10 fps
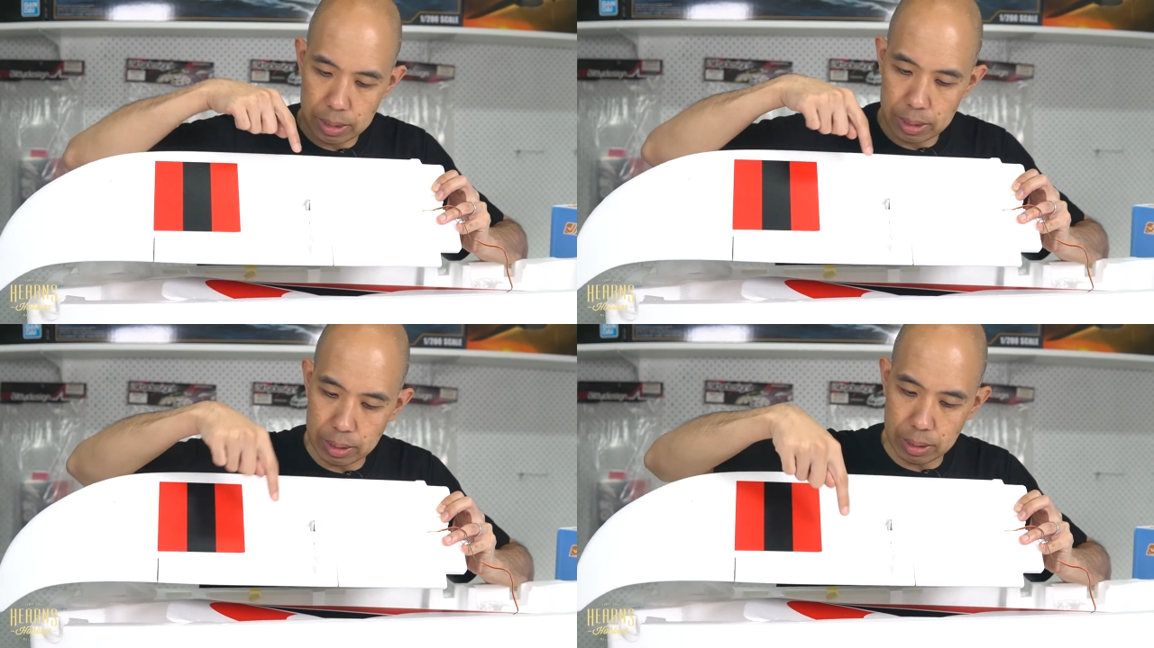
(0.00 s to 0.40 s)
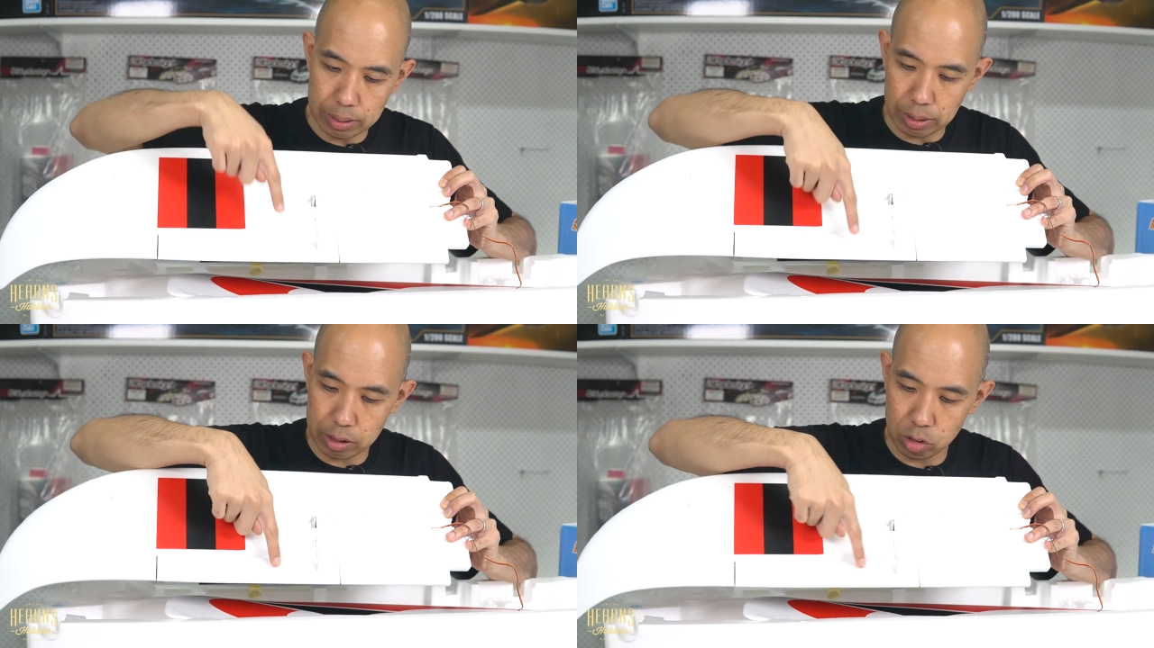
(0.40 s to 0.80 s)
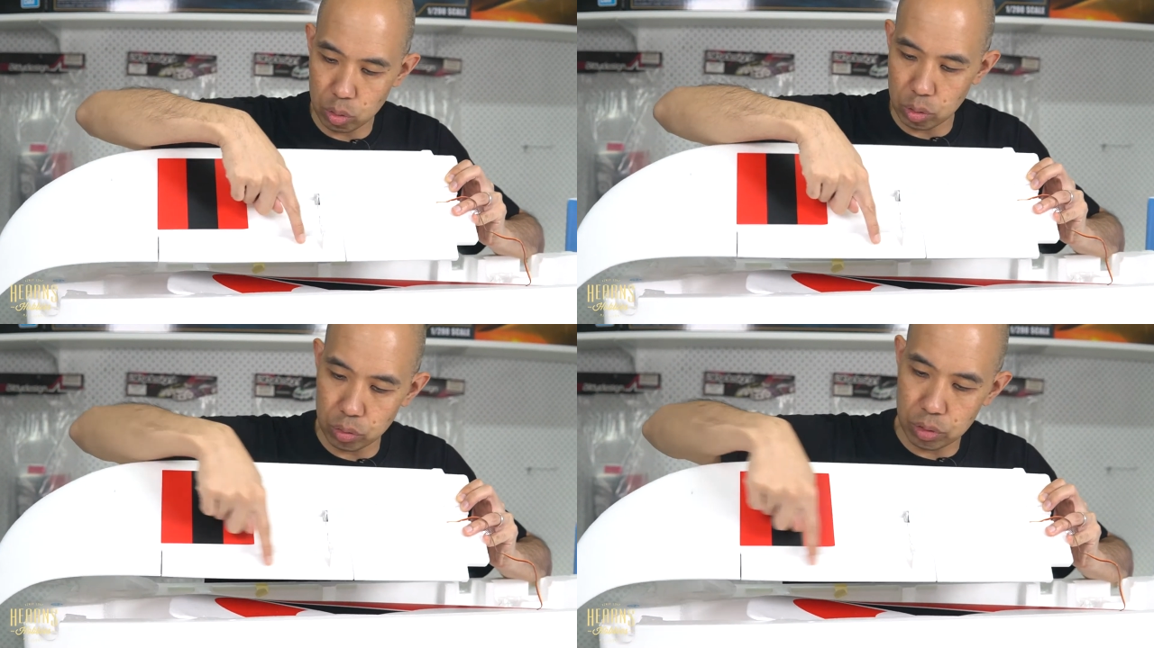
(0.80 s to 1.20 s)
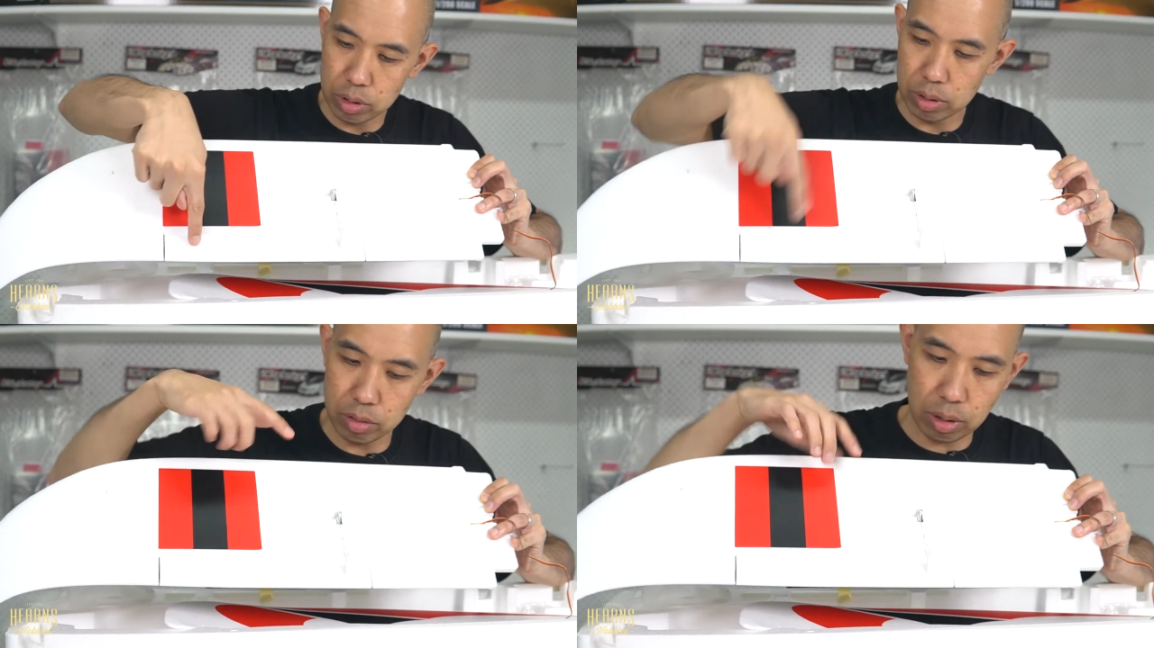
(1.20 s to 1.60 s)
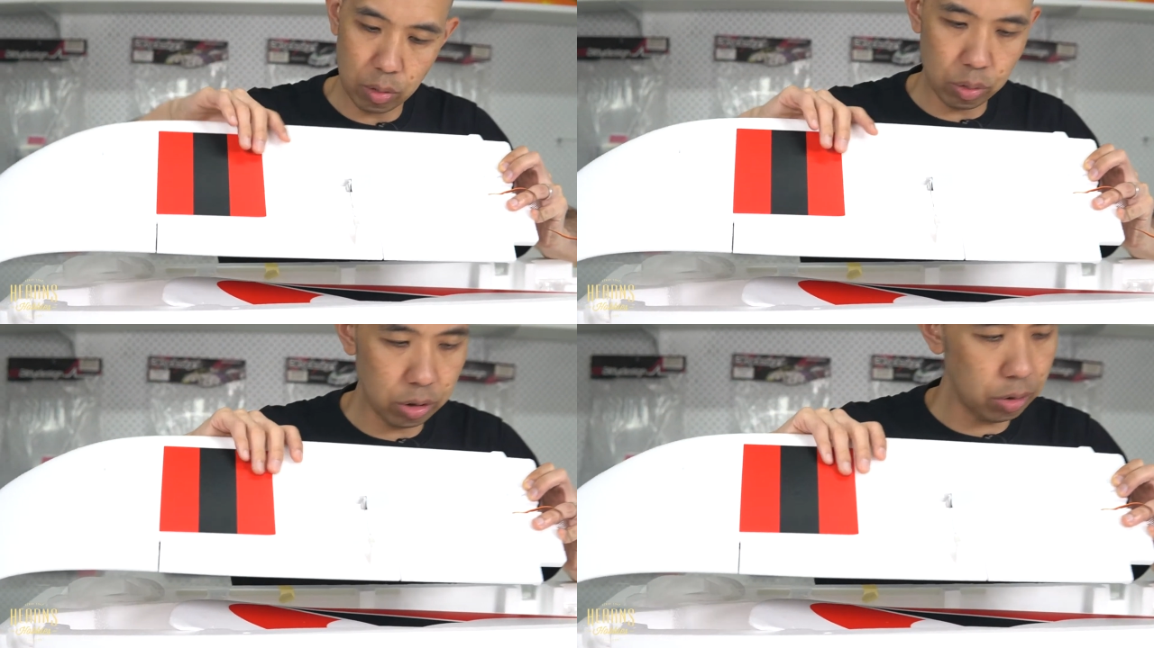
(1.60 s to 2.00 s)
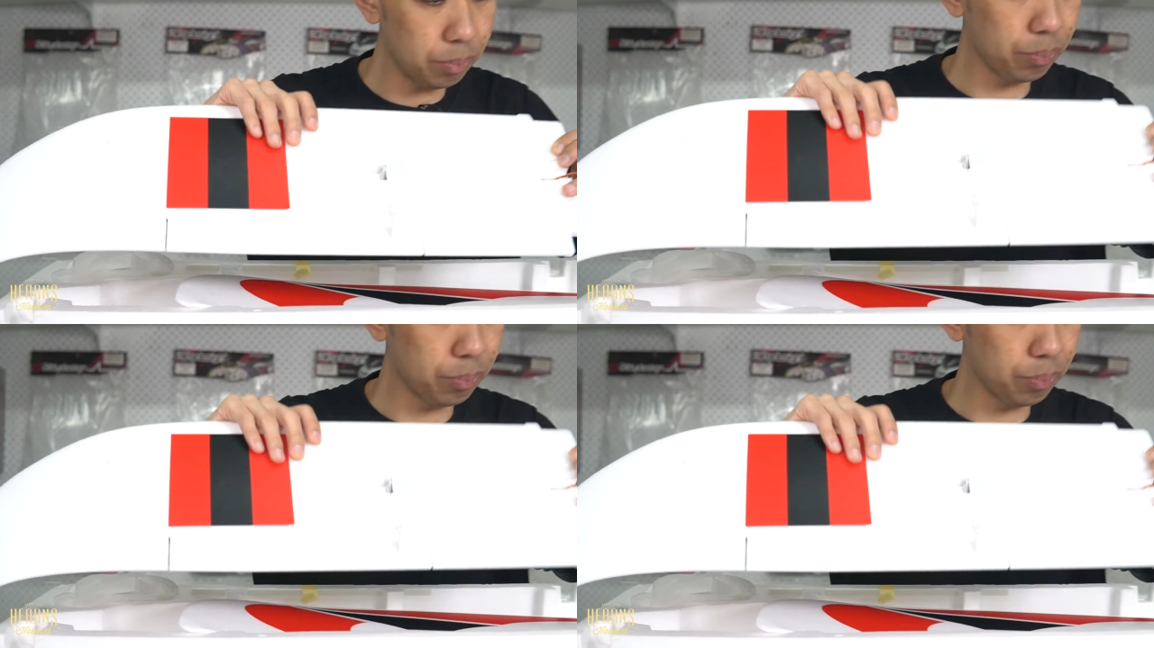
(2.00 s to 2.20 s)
and that controls this aileron.